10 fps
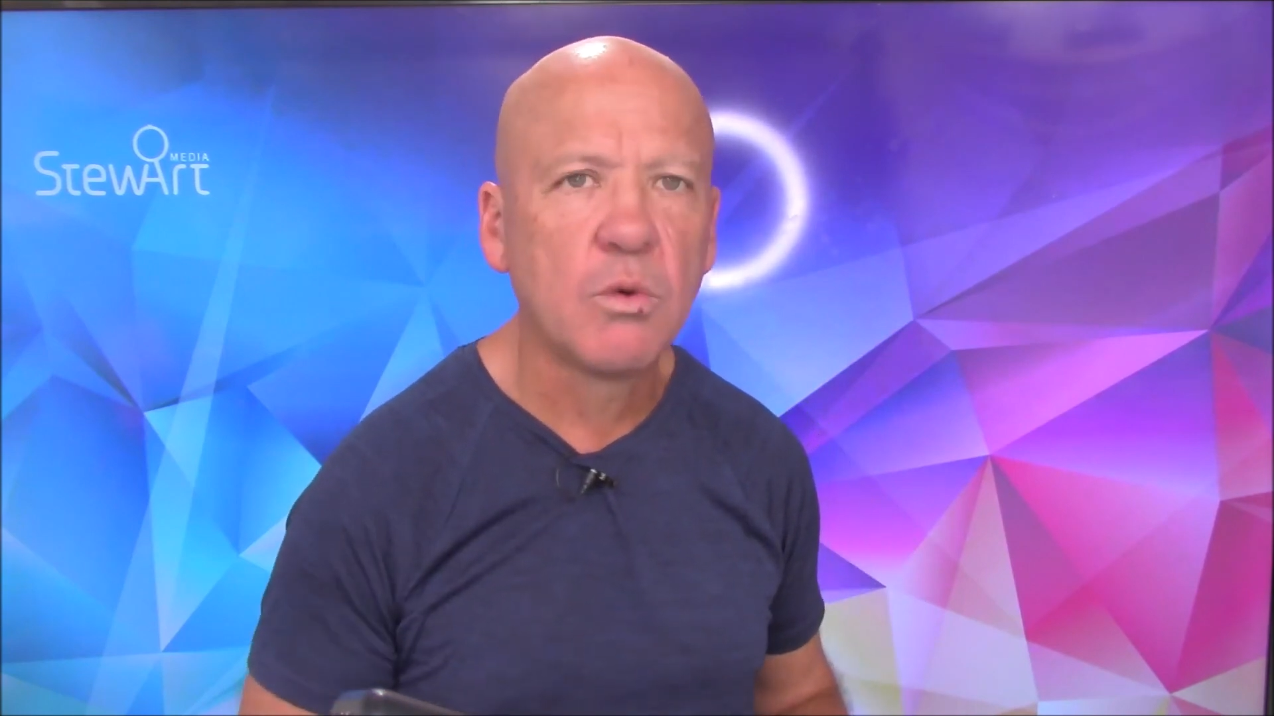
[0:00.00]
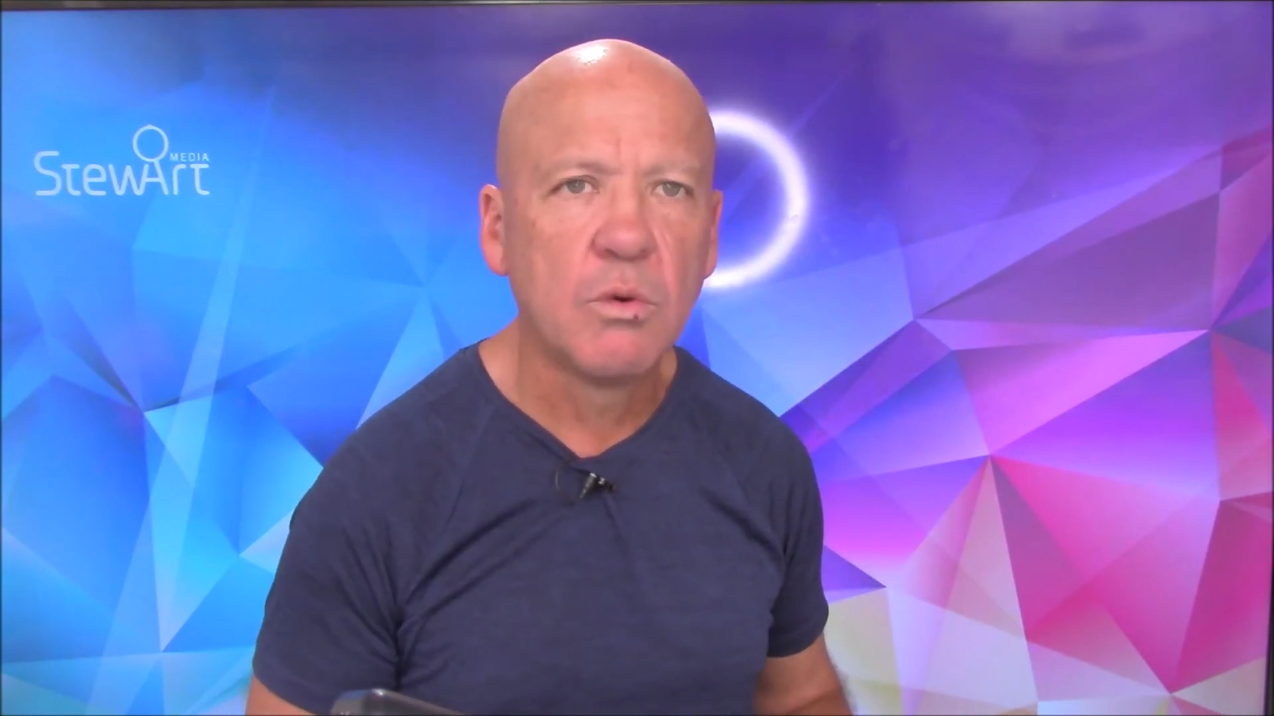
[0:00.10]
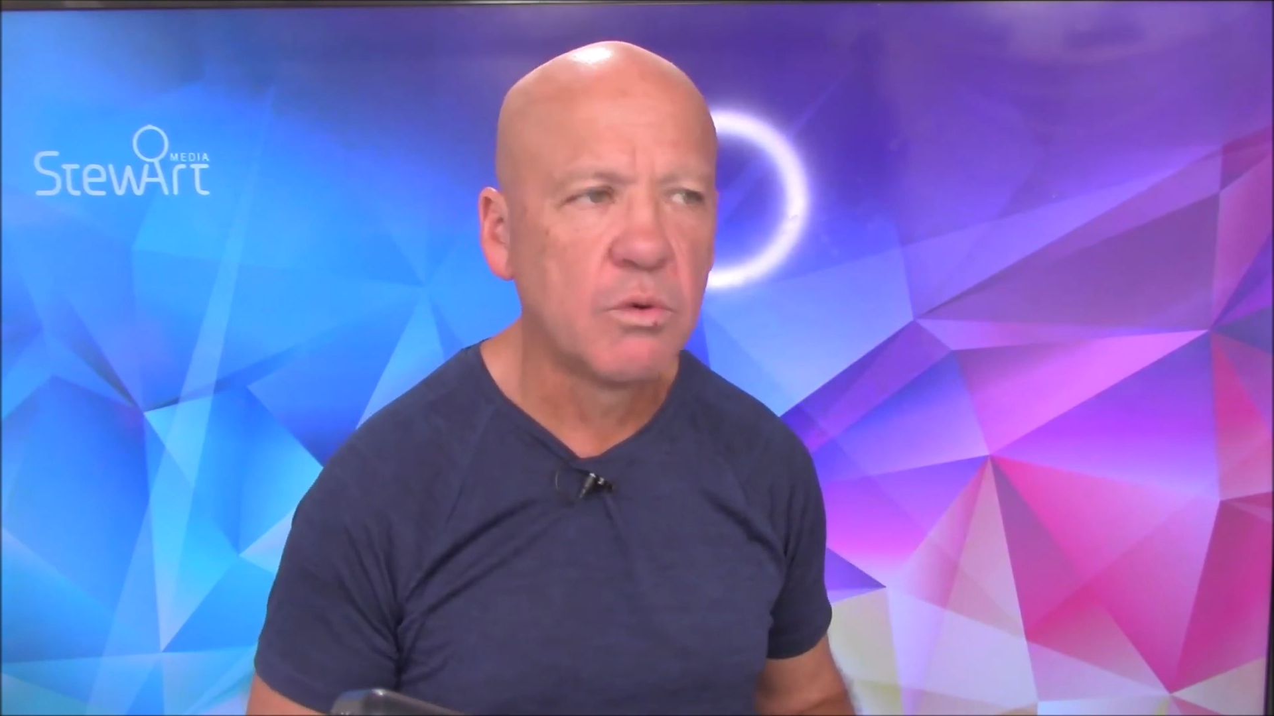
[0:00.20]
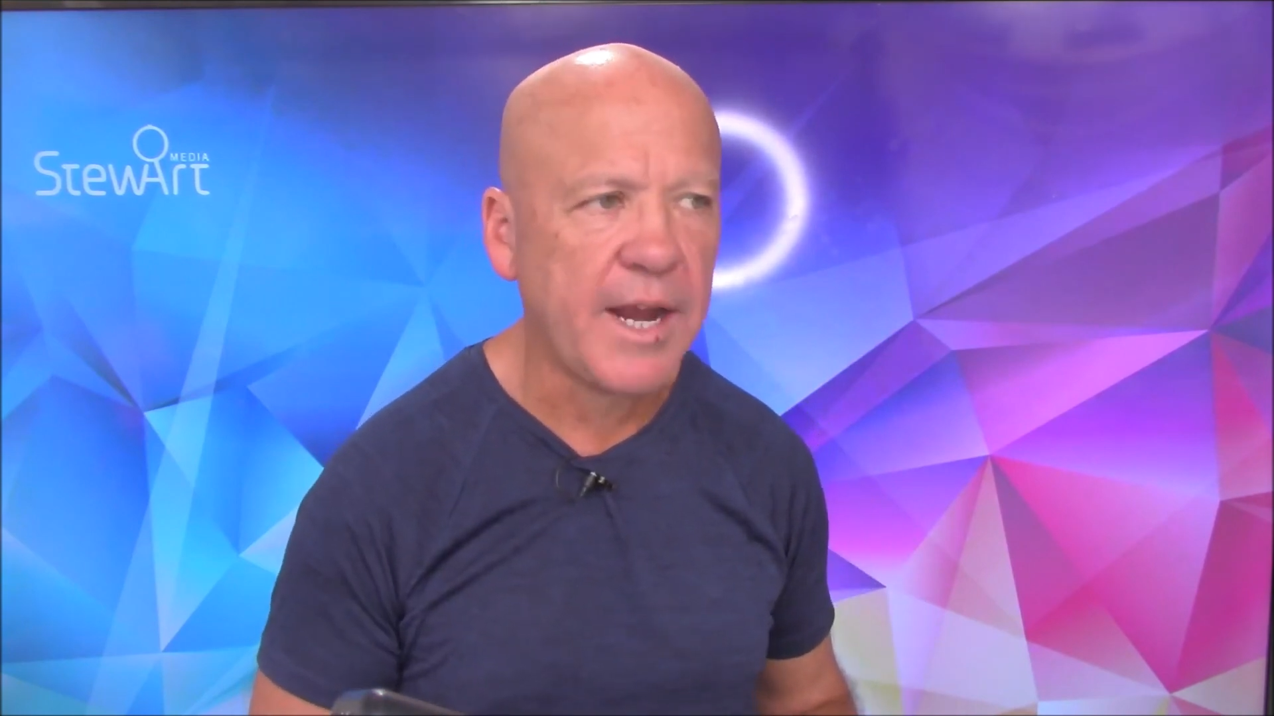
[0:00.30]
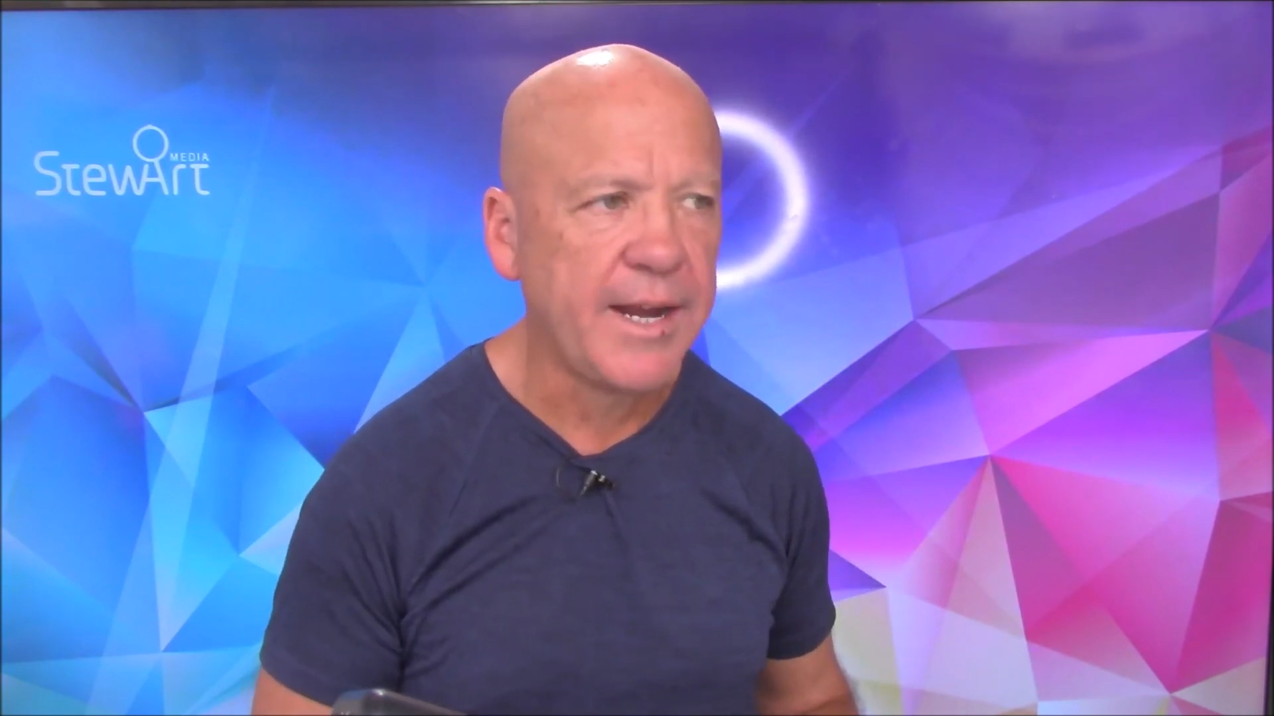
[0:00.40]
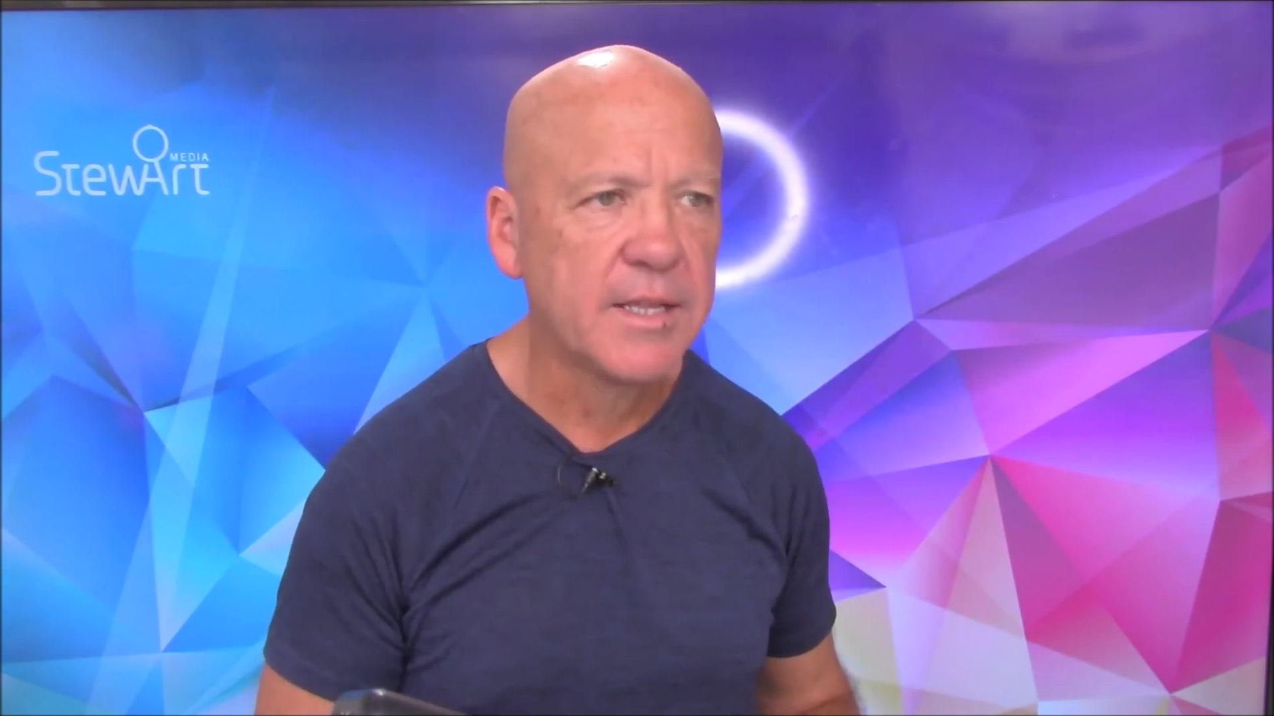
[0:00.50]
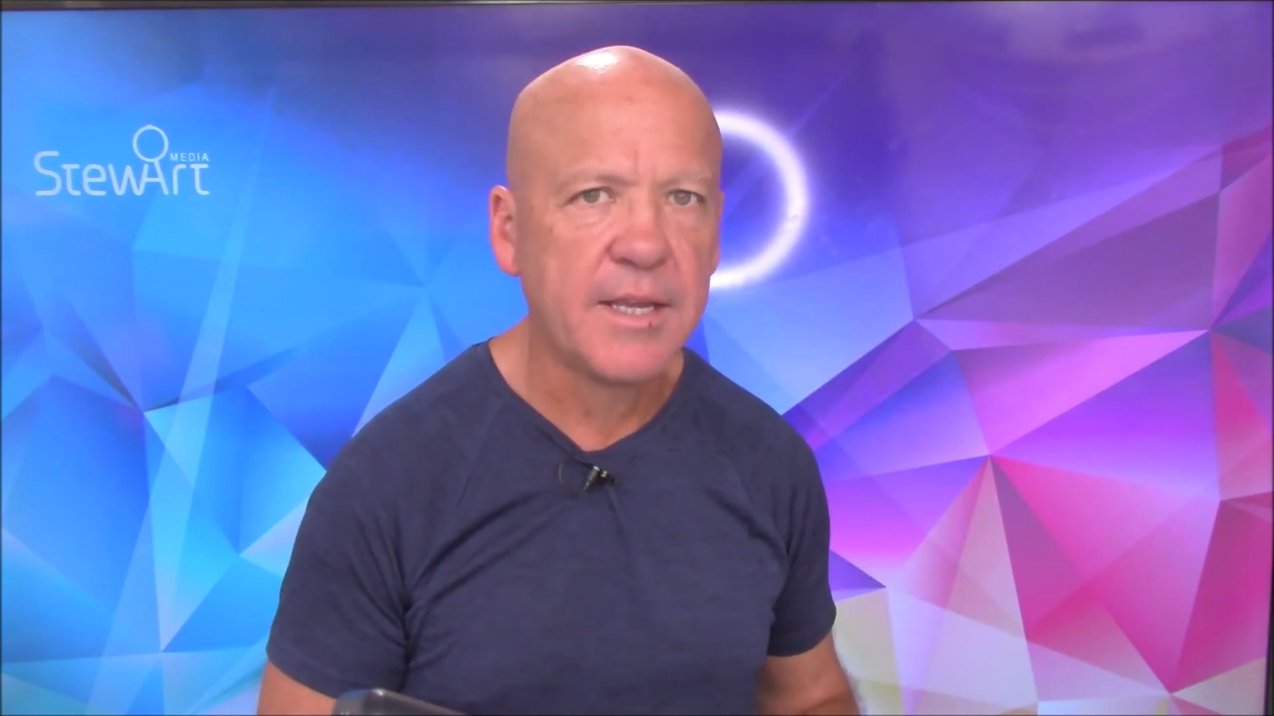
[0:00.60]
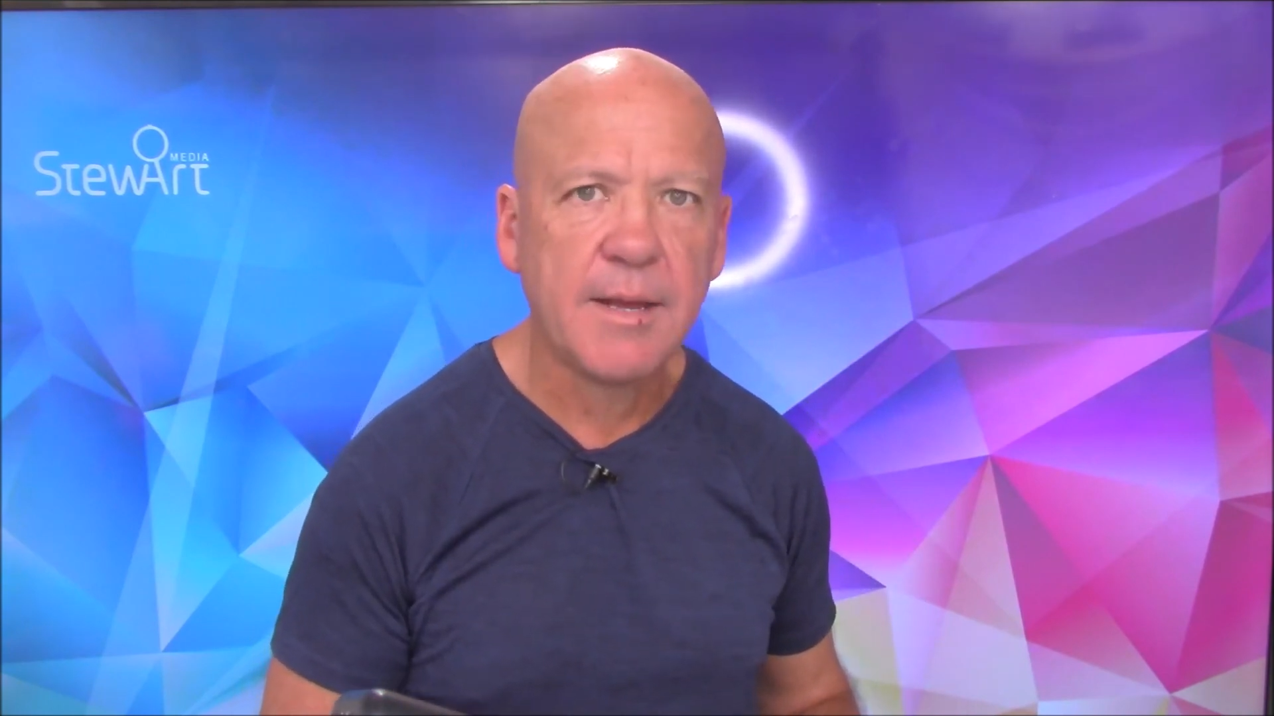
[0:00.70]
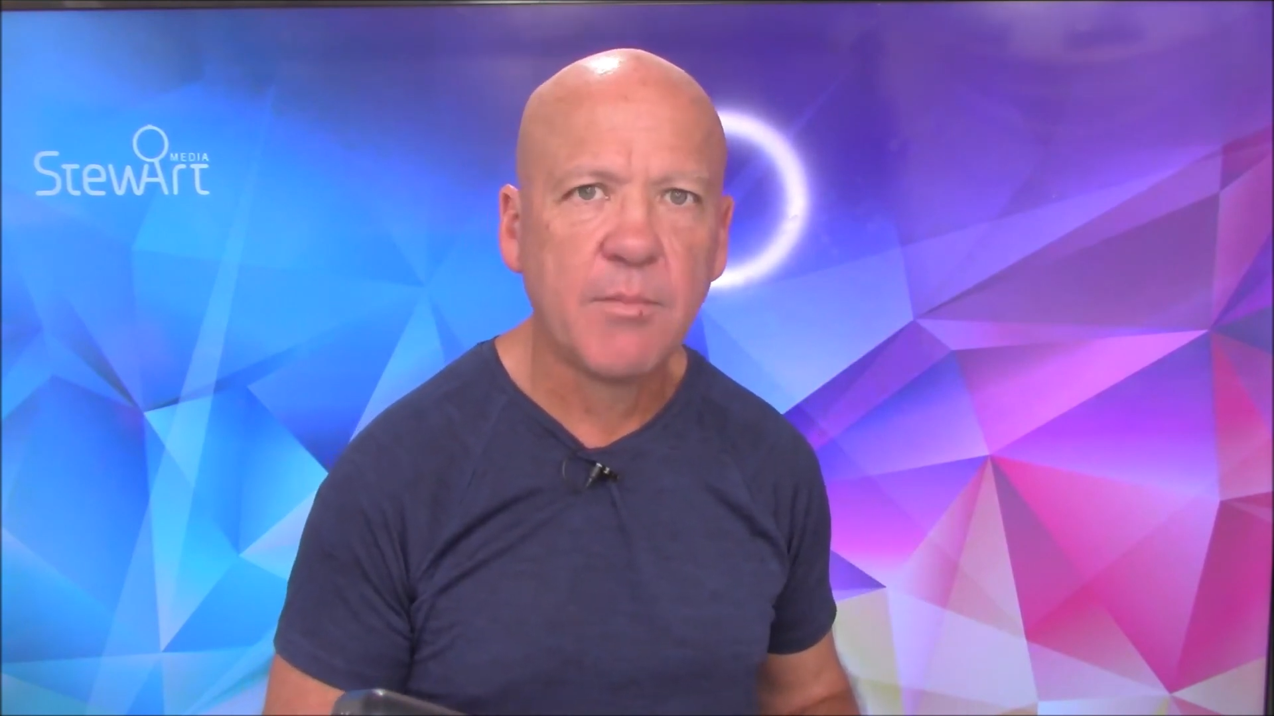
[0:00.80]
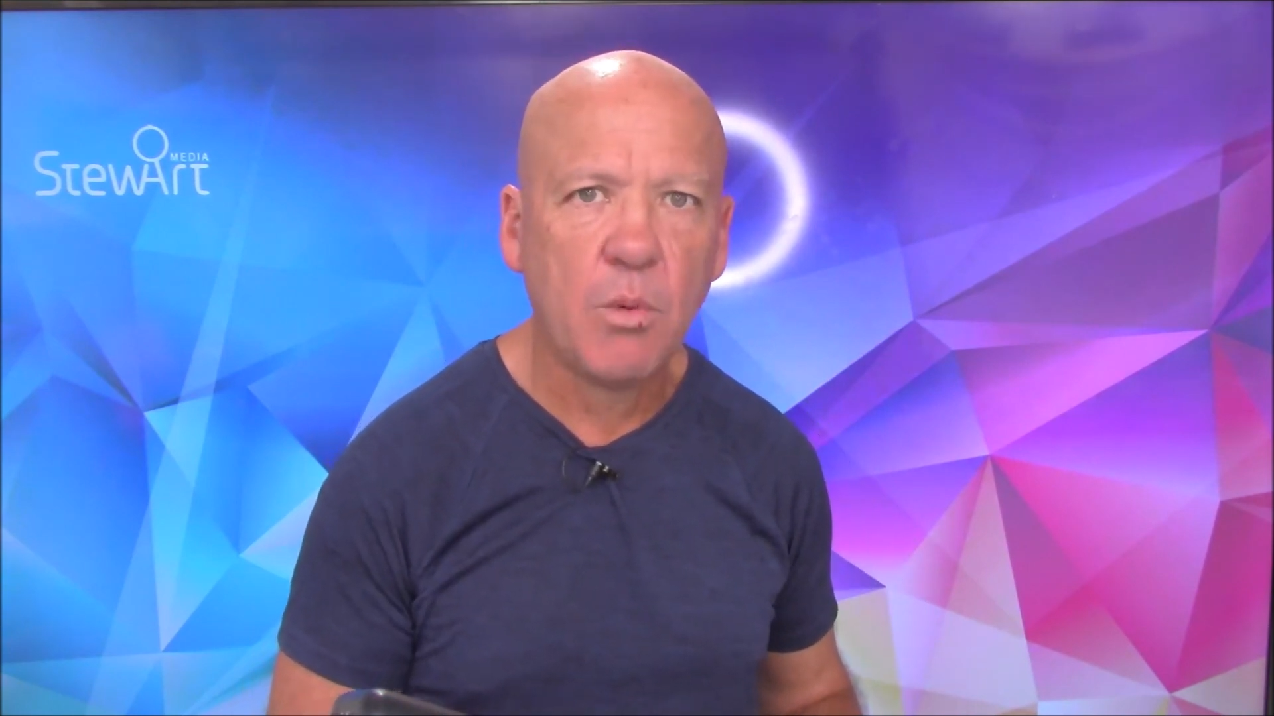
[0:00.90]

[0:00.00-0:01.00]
organically number